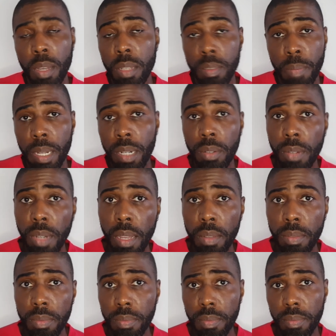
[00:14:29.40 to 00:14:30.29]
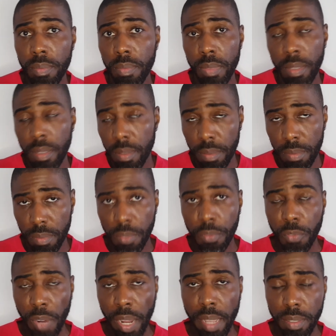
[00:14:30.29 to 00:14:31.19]
Macron, the
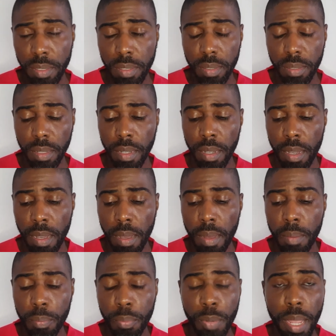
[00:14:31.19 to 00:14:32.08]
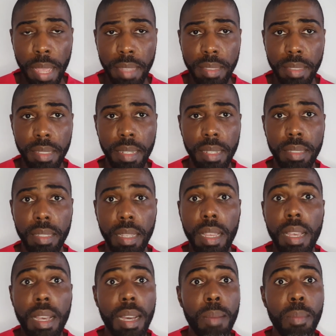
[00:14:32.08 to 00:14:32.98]
French president,
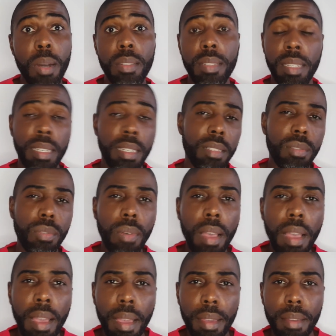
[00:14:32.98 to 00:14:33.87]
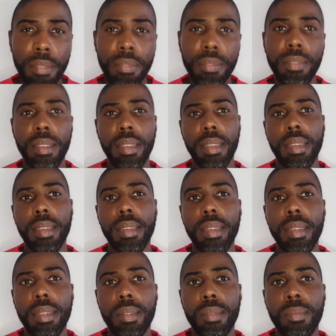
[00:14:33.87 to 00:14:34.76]
about his wife,
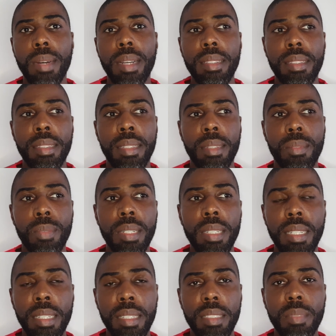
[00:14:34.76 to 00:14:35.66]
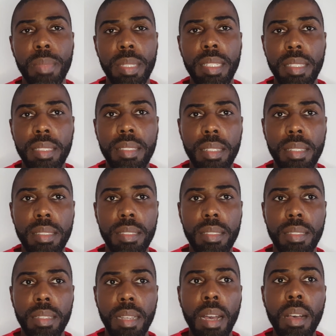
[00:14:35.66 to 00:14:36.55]
what one of his
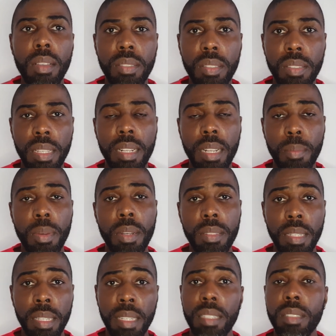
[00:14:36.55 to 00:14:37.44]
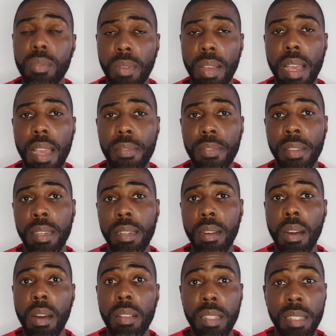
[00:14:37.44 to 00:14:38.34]
ministers also said about his wife. He
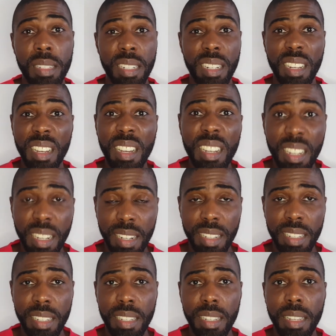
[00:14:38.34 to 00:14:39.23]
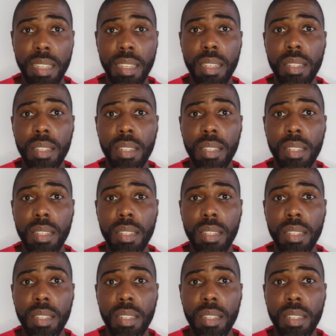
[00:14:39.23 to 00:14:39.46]
called her ugly.